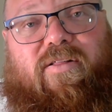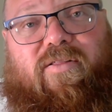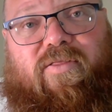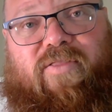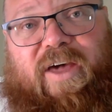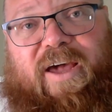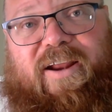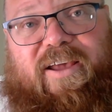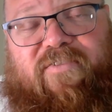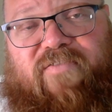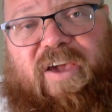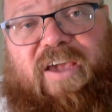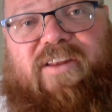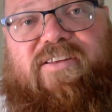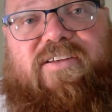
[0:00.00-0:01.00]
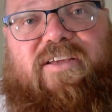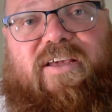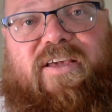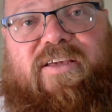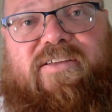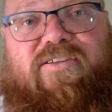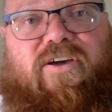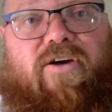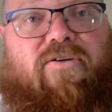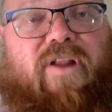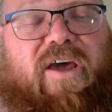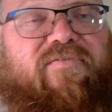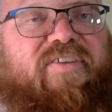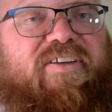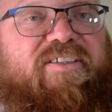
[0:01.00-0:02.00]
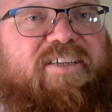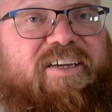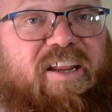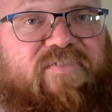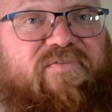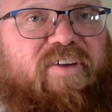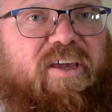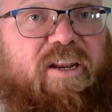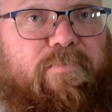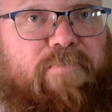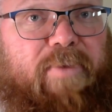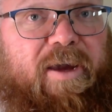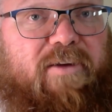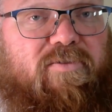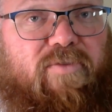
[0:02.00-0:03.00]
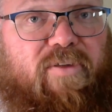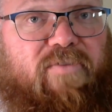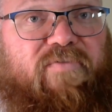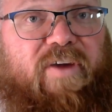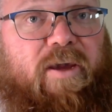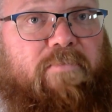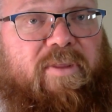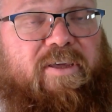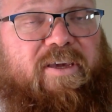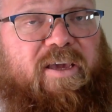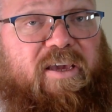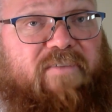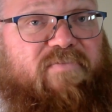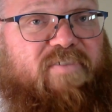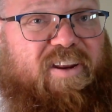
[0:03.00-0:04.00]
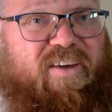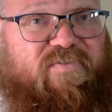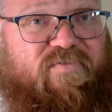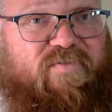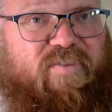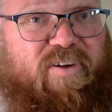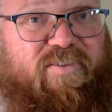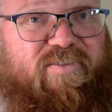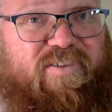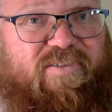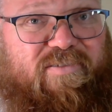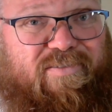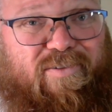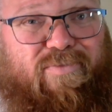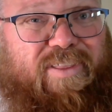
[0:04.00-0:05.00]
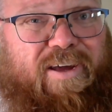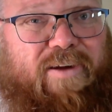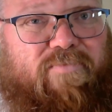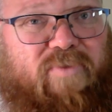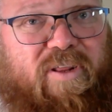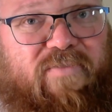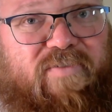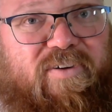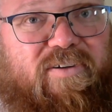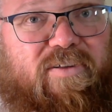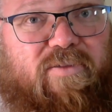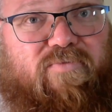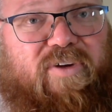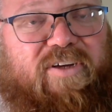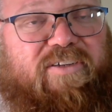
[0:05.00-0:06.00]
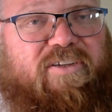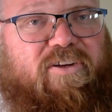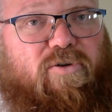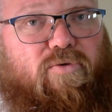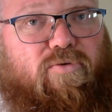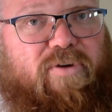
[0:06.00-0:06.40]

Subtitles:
that event is going to have a significant impact on the family, even if it's not that relevant to the reason you're